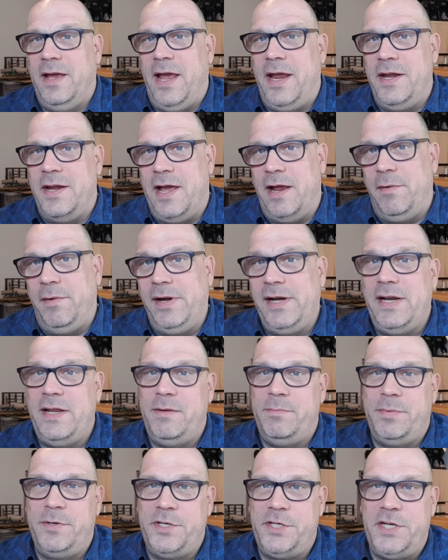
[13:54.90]
And I really
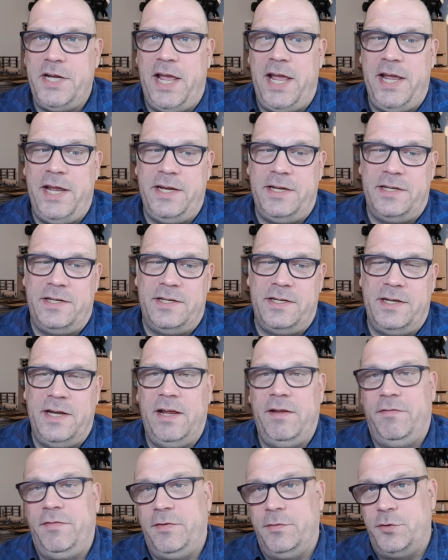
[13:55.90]
appreciate
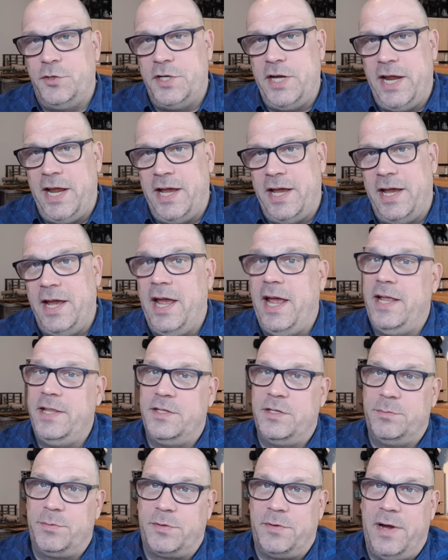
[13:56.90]
if you share and
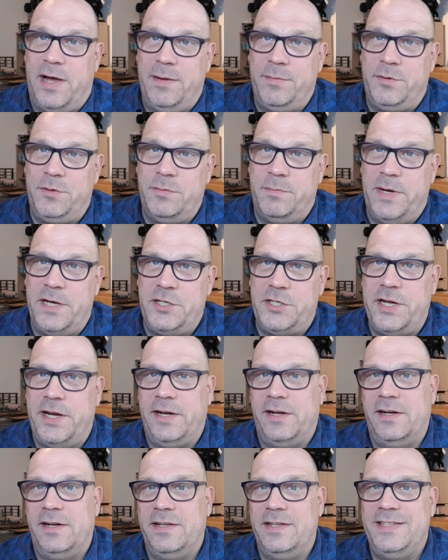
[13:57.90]
subscribe to my
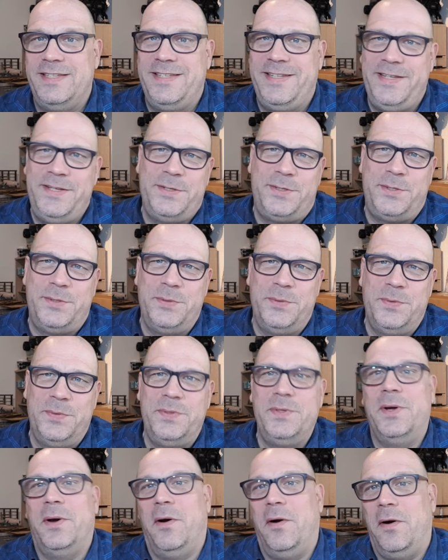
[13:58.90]
channel. See you
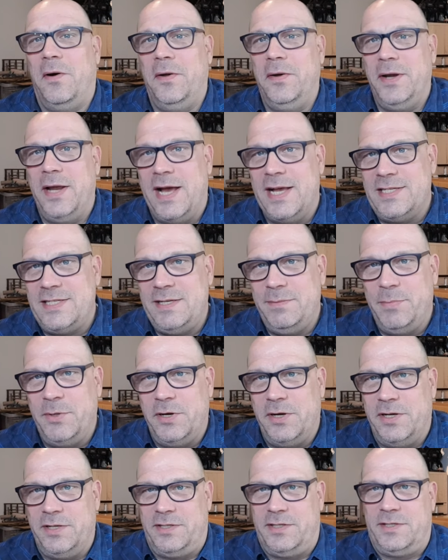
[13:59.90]
soon on Assy
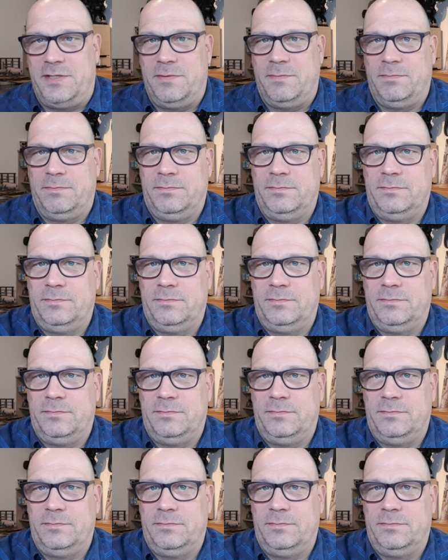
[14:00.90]
Birds.